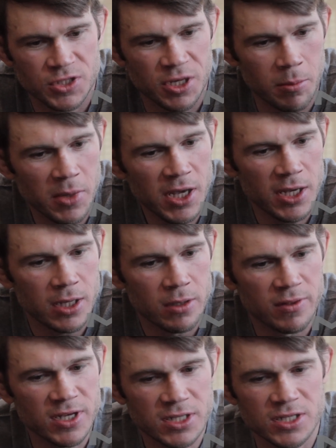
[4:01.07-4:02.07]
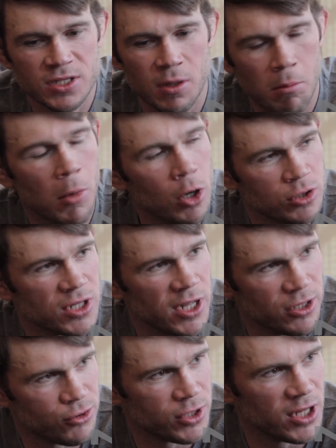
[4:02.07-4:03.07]
To me, this is the most
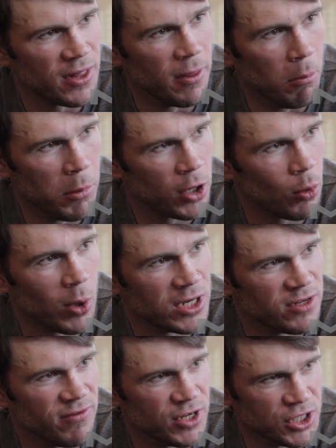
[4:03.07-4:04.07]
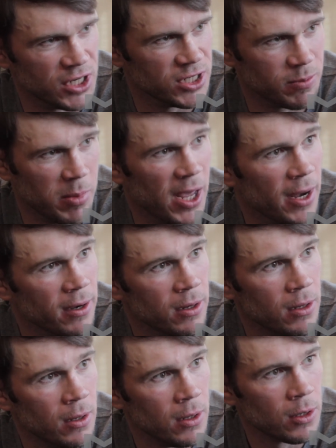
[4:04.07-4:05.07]
interesting the middleweight division has been.
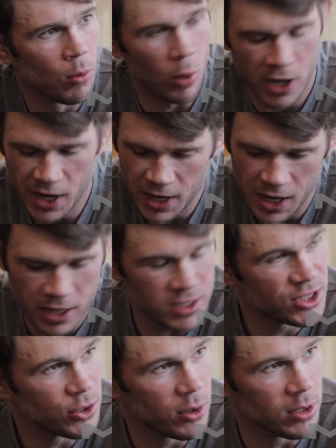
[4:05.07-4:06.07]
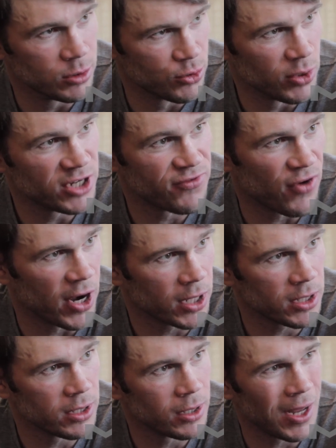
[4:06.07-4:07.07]
When I got into it, it was Rich
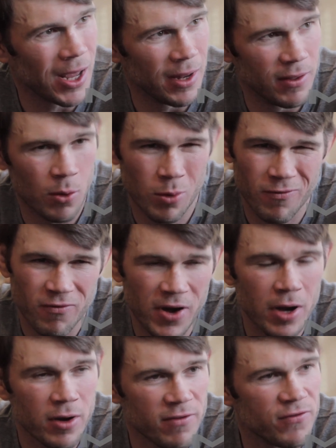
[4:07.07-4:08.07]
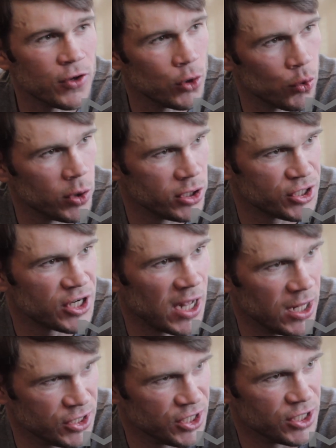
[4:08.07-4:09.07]
Franklin, and there were very few real
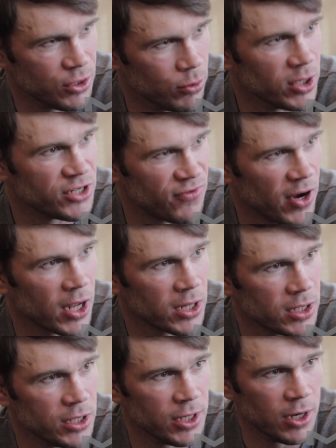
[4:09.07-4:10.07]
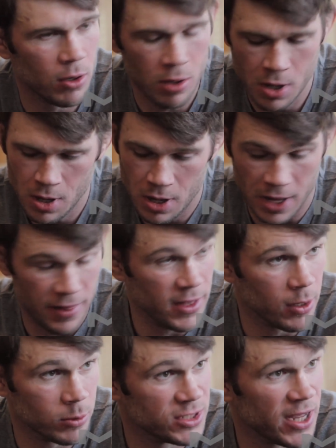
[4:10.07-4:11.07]
challenges to Rich Franklin, And
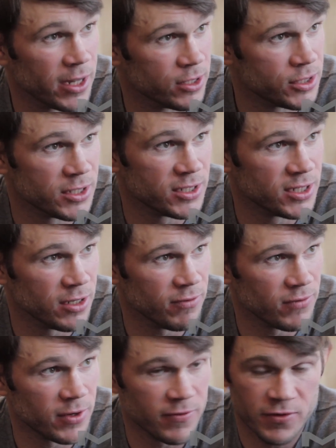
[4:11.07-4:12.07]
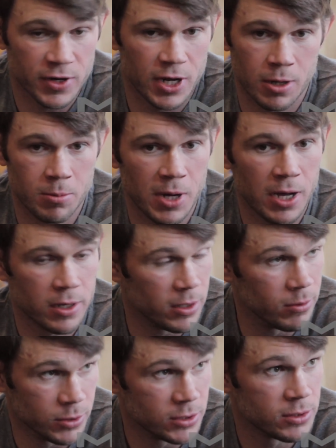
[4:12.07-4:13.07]
then it was Anderson Silva, and forget about it.
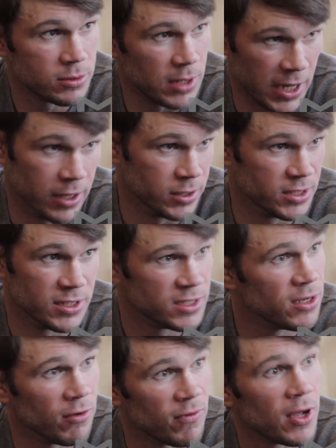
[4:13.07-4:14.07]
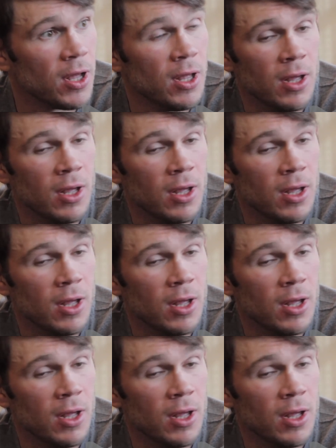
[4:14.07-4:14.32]
It was Anderson Silva.